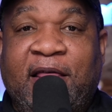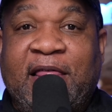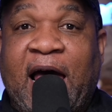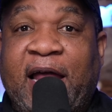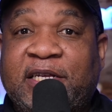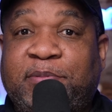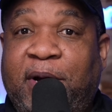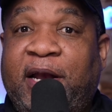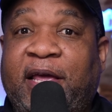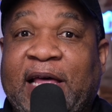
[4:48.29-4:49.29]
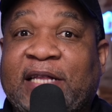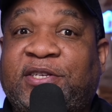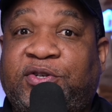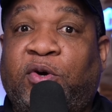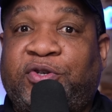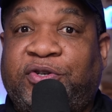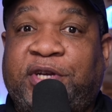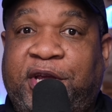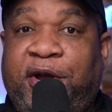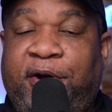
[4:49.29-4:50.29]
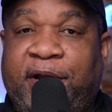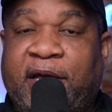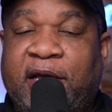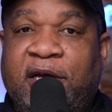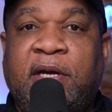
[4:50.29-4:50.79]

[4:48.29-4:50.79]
That is money, that's Social Security.